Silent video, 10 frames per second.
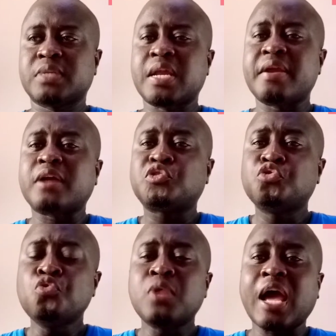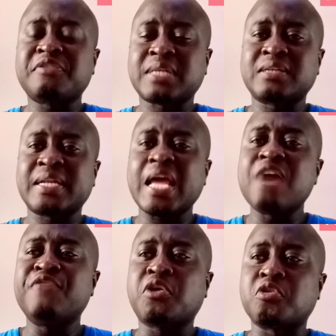there are two lifestyles that
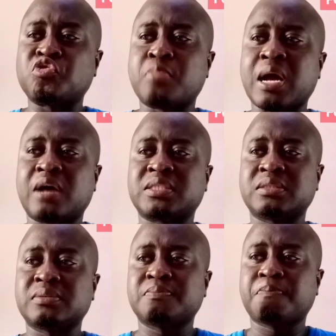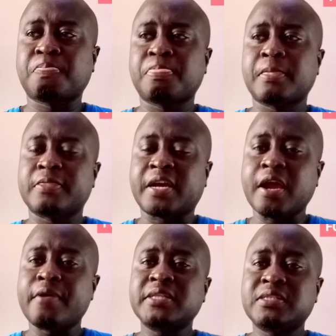every consumer has: the
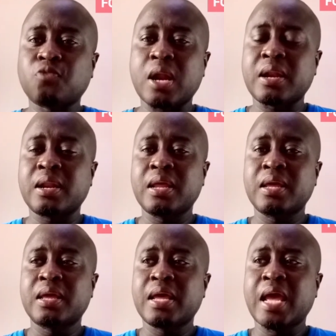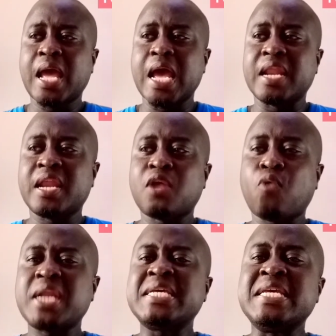current one and then the
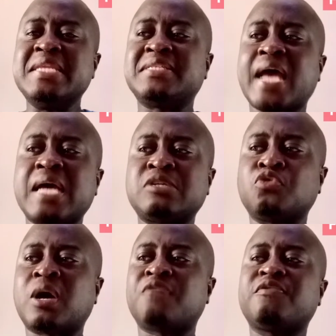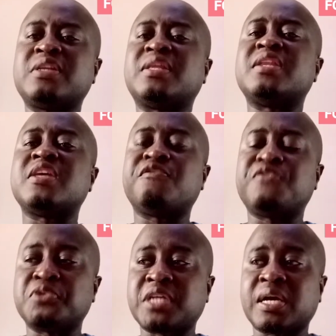one he desires to have in the near
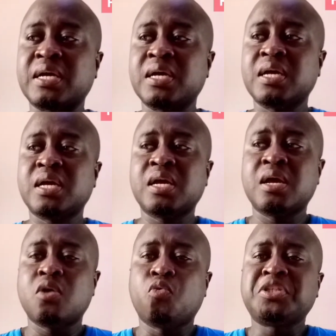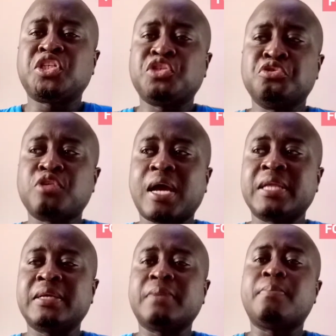future, which is
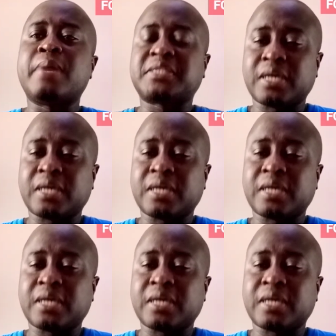usually better.